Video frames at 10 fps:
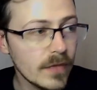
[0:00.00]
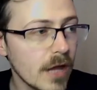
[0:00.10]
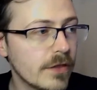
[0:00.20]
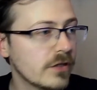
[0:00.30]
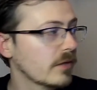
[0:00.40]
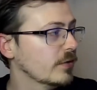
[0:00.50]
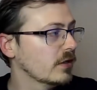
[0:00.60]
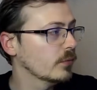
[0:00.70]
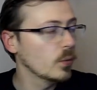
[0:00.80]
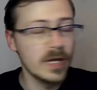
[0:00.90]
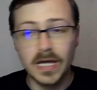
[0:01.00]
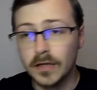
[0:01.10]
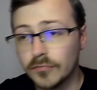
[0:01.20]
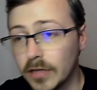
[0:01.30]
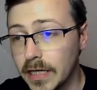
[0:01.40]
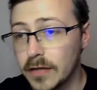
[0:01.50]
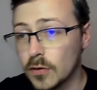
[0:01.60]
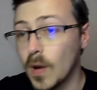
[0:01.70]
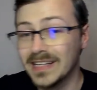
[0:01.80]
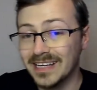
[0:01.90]
The W W E has released
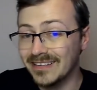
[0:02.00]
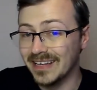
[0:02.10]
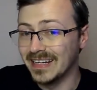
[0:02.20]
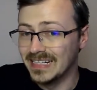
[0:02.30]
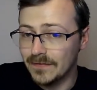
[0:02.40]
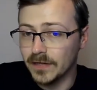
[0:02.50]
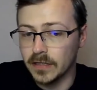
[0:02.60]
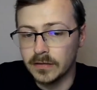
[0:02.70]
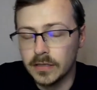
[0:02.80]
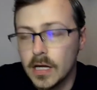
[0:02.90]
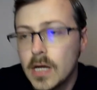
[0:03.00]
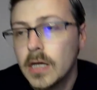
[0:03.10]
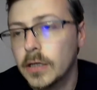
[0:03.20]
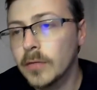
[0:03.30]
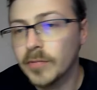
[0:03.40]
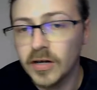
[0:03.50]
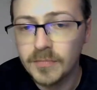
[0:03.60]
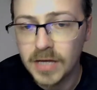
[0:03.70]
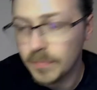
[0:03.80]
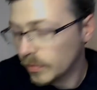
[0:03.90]
quite a significant number of
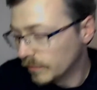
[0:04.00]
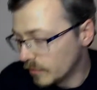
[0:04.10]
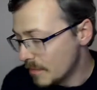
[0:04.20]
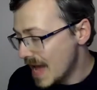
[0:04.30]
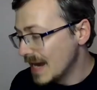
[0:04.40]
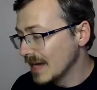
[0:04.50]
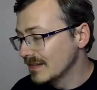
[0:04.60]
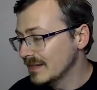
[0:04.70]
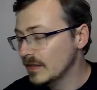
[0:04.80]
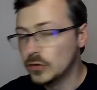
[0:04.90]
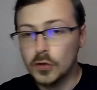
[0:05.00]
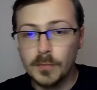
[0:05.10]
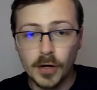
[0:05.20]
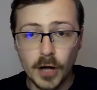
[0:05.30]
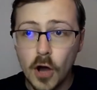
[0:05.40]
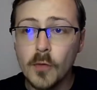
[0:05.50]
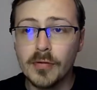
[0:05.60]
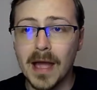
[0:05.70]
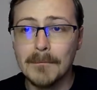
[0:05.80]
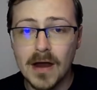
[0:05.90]
people from N X T two point oh,
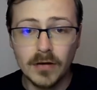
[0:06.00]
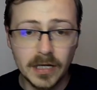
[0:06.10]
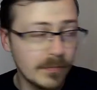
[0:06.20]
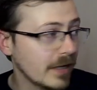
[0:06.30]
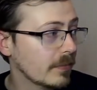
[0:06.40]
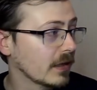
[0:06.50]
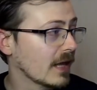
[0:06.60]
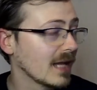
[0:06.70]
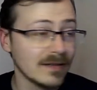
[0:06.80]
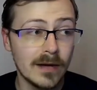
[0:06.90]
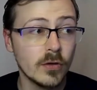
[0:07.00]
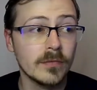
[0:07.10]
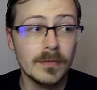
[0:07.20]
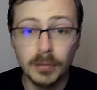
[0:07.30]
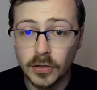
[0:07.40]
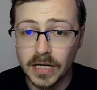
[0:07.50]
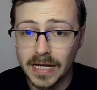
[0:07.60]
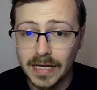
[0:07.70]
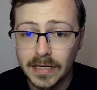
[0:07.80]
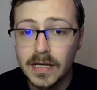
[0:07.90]
primarily people that, and I'm going to be blunt
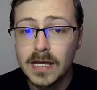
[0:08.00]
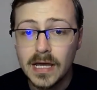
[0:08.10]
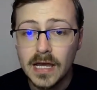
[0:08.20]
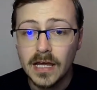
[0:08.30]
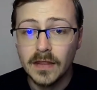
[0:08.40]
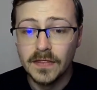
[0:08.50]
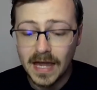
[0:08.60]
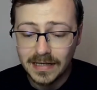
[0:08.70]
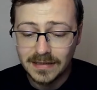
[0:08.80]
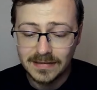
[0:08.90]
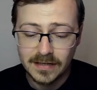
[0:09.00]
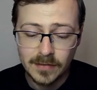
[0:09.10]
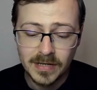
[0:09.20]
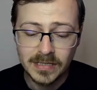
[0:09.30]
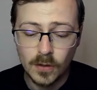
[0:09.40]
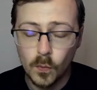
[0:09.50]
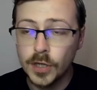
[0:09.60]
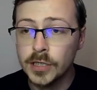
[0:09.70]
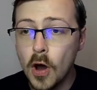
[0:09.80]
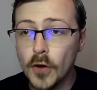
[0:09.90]
here, they determined were
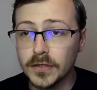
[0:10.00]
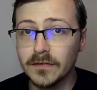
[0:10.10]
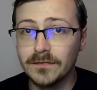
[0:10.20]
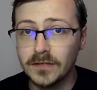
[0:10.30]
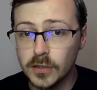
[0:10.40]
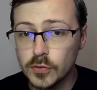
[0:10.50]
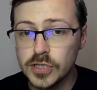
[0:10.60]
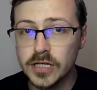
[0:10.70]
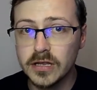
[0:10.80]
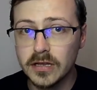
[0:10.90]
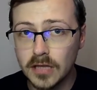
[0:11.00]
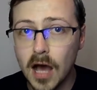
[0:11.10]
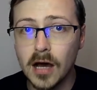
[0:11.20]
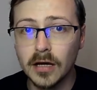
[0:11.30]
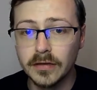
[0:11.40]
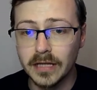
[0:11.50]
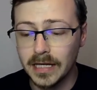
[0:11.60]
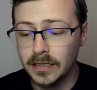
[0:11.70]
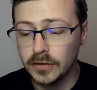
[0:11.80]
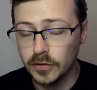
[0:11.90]
not future stars
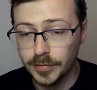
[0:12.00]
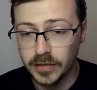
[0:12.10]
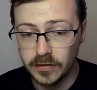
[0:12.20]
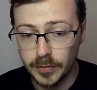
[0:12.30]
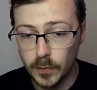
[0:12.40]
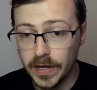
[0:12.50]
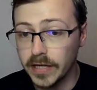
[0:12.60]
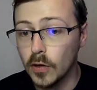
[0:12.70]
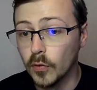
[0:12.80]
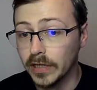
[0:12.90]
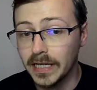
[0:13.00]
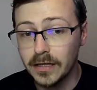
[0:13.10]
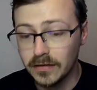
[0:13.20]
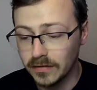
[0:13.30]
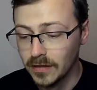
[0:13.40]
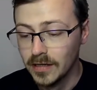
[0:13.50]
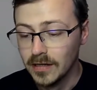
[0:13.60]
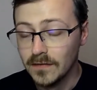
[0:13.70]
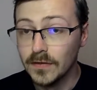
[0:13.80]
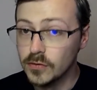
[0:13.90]
in W W E, or at least
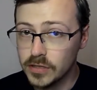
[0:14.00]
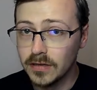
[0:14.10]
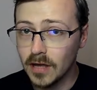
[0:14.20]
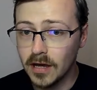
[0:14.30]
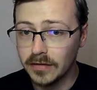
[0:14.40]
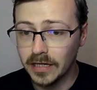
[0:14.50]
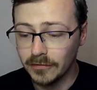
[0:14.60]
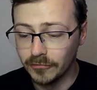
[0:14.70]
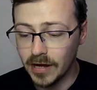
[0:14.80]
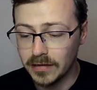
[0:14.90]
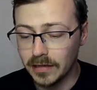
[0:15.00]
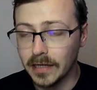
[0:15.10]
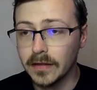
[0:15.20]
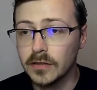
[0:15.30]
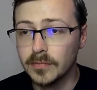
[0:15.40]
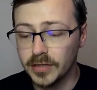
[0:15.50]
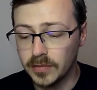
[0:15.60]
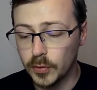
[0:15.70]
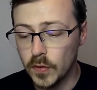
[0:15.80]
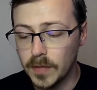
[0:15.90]
future stars in wrestling. The W
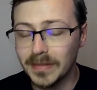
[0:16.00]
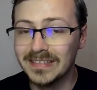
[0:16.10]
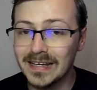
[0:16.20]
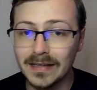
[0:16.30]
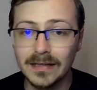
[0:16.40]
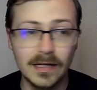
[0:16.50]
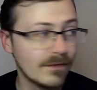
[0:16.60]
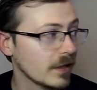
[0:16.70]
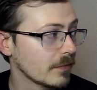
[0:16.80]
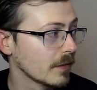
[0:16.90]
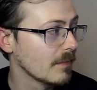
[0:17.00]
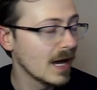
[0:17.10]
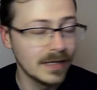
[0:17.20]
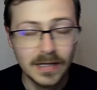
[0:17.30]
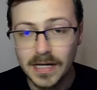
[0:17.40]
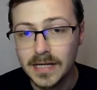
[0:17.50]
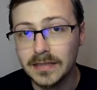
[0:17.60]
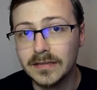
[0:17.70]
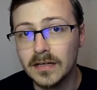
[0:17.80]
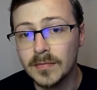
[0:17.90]
W E, particularly Vince McMahon,
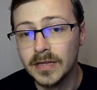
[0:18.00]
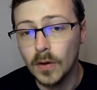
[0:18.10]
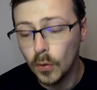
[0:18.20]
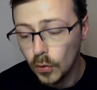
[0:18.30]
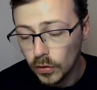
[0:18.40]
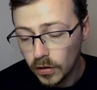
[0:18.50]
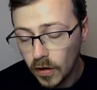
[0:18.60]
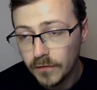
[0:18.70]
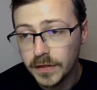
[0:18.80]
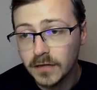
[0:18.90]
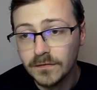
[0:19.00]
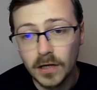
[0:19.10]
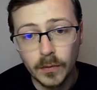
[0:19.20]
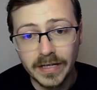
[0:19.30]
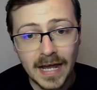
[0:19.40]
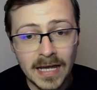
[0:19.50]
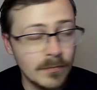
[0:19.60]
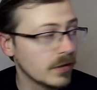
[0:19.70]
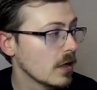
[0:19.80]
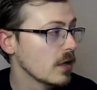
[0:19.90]
determined that all of the following
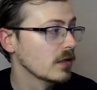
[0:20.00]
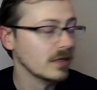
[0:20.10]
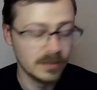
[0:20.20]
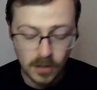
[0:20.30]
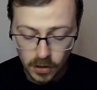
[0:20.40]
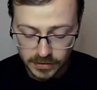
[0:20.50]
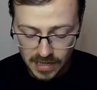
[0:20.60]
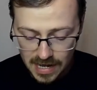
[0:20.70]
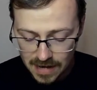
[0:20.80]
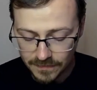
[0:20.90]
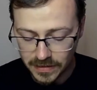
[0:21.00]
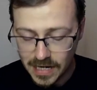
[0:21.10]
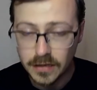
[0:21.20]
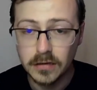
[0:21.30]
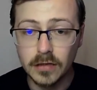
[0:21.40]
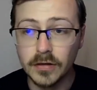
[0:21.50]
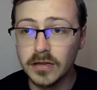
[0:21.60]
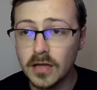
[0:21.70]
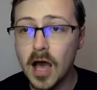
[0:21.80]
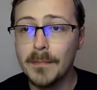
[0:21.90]
names did not have the necessary
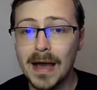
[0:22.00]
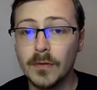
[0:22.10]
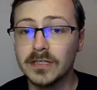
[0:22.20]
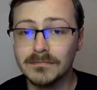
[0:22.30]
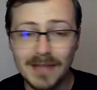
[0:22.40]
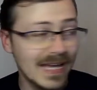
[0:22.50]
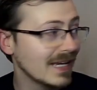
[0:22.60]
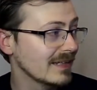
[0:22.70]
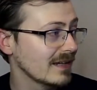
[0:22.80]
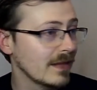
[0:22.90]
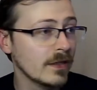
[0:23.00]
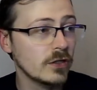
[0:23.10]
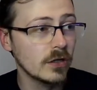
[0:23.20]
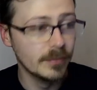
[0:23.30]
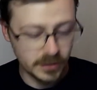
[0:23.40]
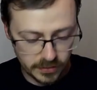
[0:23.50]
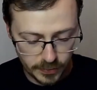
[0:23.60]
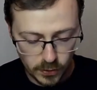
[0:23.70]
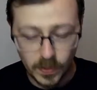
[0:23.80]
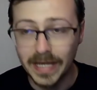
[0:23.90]
star power to make it in the W
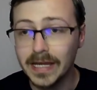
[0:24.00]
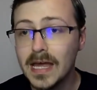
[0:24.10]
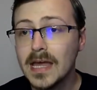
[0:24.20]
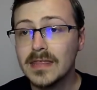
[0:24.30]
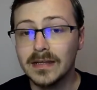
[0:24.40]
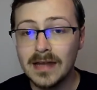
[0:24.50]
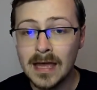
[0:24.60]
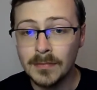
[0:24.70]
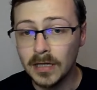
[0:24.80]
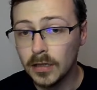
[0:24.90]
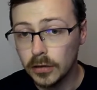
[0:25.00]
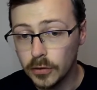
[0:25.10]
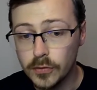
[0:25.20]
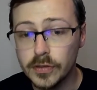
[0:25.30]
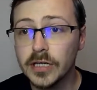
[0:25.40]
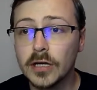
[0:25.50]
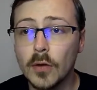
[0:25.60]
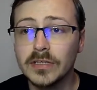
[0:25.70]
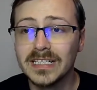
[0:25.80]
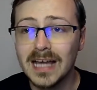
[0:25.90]
W E. The names include
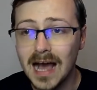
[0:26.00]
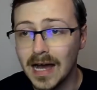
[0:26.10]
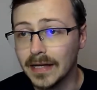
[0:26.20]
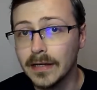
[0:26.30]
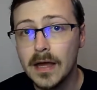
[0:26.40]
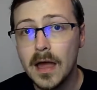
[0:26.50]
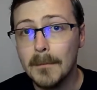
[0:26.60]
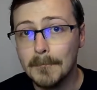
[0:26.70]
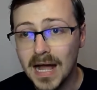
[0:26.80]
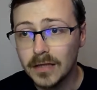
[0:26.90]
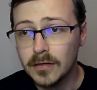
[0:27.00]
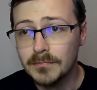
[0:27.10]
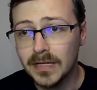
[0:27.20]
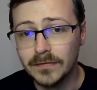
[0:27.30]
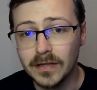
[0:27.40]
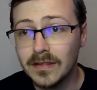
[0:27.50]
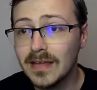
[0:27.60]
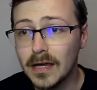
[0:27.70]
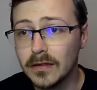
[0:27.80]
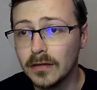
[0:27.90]
Dakota Kai, Malcolm Bivens,
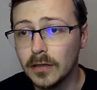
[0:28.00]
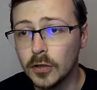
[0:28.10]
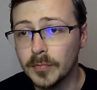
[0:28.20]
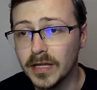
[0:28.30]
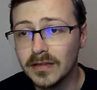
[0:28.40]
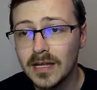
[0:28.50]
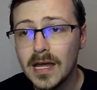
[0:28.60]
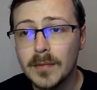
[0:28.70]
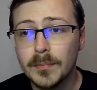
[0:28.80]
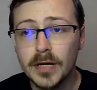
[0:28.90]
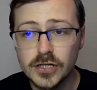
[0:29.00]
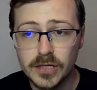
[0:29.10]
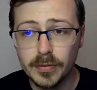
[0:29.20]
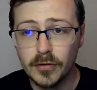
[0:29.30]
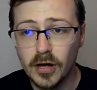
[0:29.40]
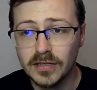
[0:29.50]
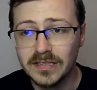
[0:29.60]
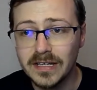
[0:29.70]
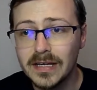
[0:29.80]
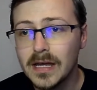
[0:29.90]
Dexter Lumis, Persia
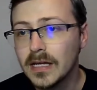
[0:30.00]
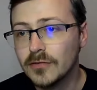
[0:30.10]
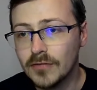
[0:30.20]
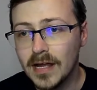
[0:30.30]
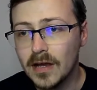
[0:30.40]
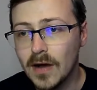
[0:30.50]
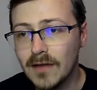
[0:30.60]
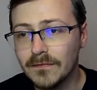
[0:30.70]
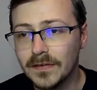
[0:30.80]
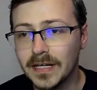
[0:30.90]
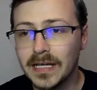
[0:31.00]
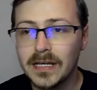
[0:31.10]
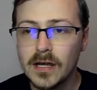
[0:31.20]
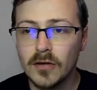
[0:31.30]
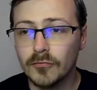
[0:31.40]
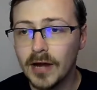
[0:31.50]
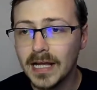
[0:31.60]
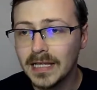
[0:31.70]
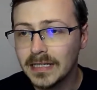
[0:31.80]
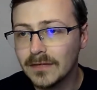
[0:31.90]
Pirotta, Draco Anthony,
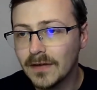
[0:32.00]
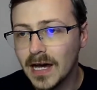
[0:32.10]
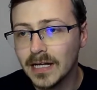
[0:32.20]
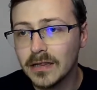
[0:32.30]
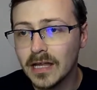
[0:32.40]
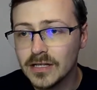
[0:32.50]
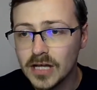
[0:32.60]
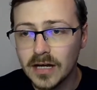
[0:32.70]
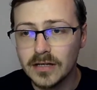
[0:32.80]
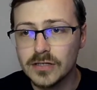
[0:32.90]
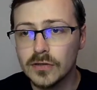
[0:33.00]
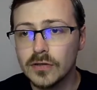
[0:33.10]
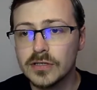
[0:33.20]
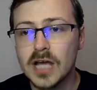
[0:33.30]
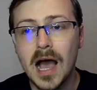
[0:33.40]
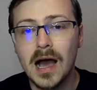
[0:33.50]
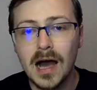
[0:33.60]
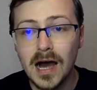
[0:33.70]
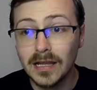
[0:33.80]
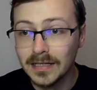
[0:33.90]
Raylan Divine, Sanjana George,
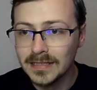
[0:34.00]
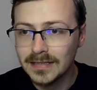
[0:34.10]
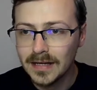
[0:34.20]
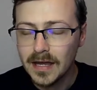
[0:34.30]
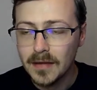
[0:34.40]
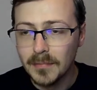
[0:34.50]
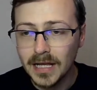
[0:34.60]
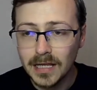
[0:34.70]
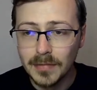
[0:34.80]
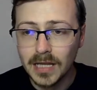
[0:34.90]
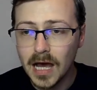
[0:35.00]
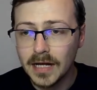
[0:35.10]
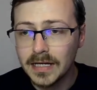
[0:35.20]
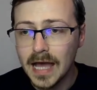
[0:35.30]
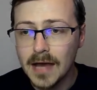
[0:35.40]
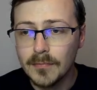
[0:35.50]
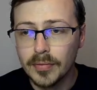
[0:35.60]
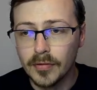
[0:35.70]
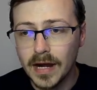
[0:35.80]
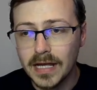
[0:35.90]
Harland, Mila Milani and
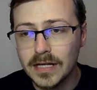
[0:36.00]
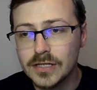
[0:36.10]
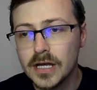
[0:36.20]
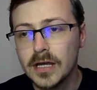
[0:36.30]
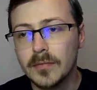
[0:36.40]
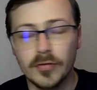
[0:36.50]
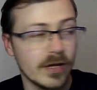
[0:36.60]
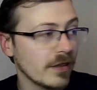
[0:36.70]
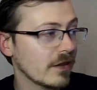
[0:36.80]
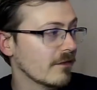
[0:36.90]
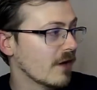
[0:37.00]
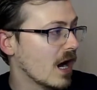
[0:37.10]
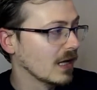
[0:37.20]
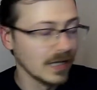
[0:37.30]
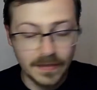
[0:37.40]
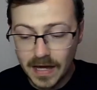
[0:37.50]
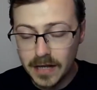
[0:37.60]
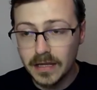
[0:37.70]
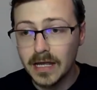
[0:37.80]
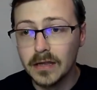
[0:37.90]
Paige Prinzivali. That
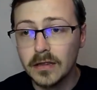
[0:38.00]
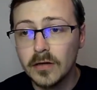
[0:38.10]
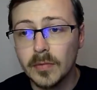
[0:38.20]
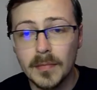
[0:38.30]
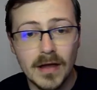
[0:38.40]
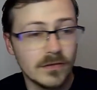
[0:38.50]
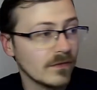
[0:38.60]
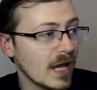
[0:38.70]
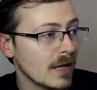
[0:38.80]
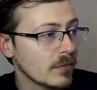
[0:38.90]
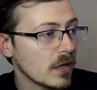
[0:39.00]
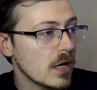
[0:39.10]
is a considerable amount of names,